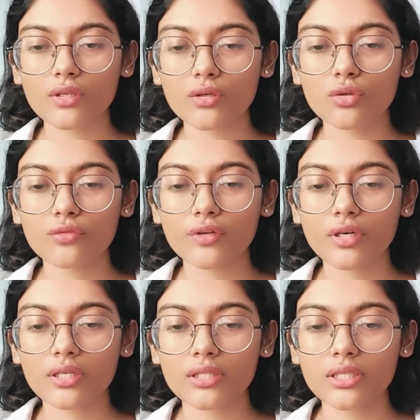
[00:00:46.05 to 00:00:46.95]
go
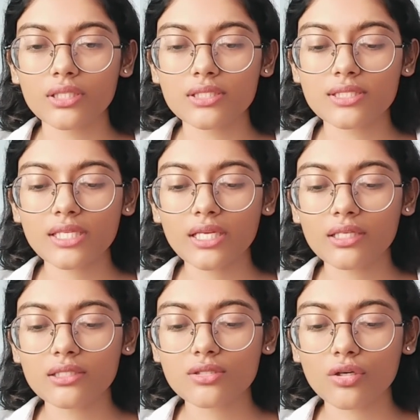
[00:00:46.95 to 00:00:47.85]
for the
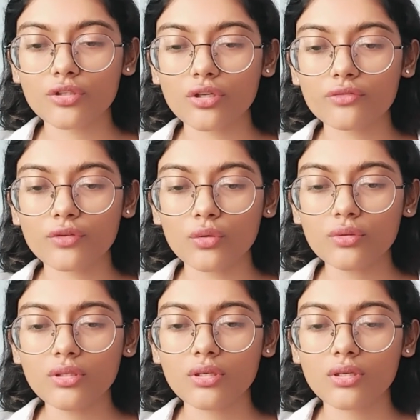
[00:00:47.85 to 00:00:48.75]
settings on your phone,